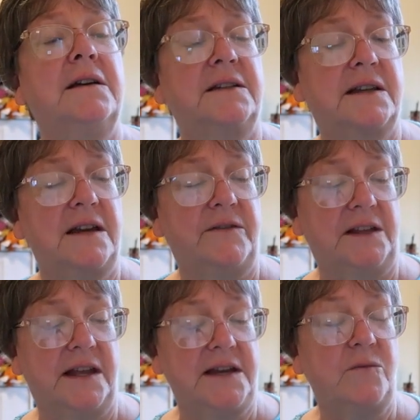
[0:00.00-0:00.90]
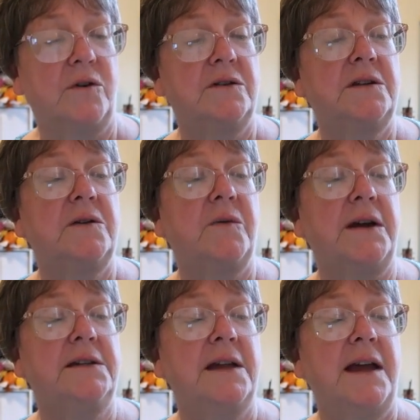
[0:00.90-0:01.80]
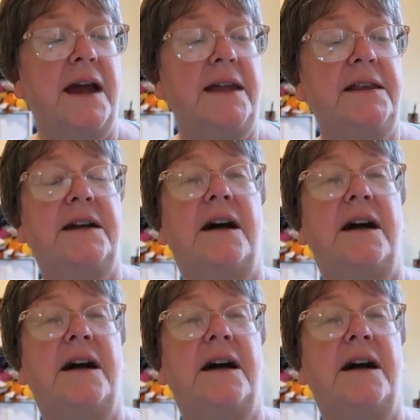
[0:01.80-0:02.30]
It's kind of a light worsted weight and the